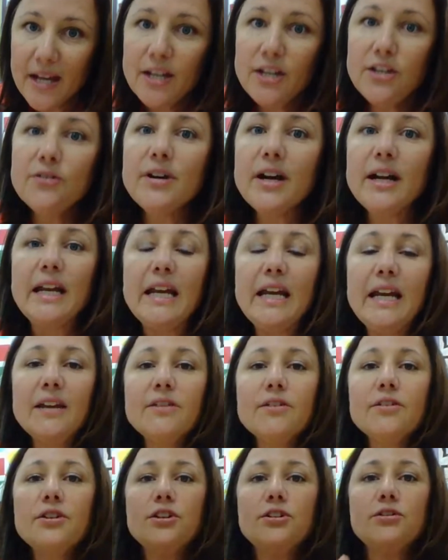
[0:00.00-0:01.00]
You can
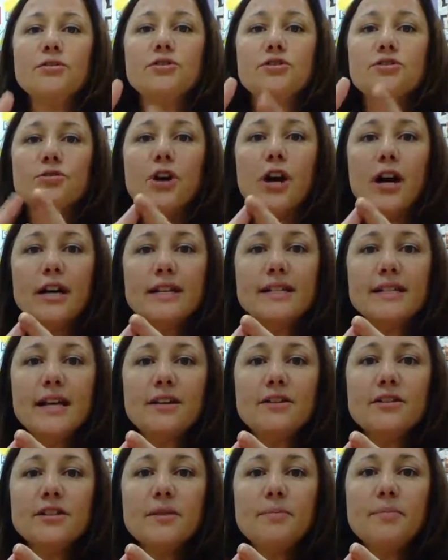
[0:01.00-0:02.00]
either use Drawing
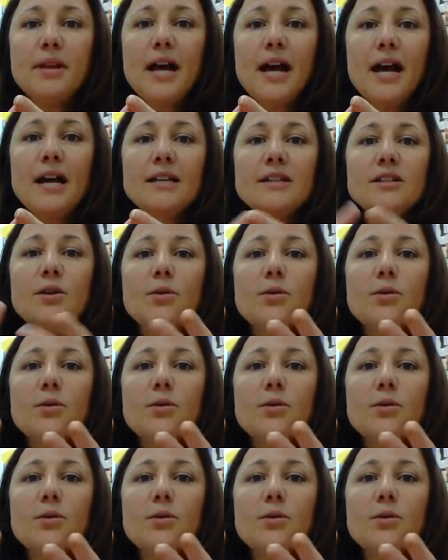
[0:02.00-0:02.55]
Center supplies